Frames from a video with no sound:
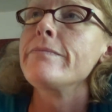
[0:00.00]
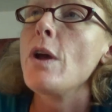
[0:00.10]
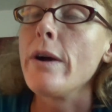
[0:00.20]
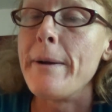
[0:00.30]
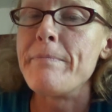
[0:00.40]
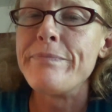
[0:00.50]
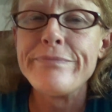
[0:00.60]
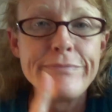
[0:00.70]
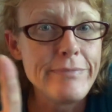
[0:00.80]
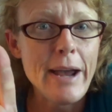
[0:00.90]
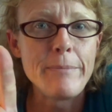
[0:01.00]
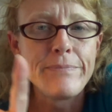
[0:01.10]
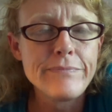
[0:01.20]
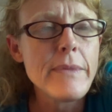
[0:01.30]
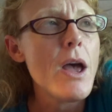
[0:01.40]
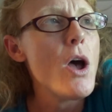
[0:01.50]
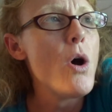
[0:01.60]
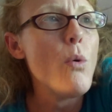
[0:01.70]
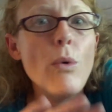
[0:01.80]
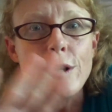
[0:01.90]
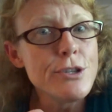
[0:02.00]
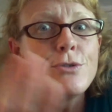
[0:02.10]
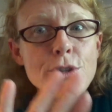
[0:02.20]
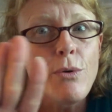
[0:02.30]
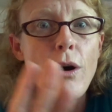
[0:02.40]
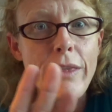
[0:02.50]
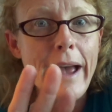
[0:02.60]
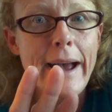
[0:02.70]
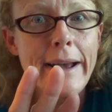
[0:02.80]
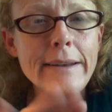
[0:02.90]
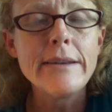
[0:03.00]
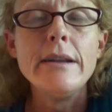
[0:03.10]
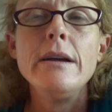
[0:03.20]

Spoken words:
Okay, now, once you do all that,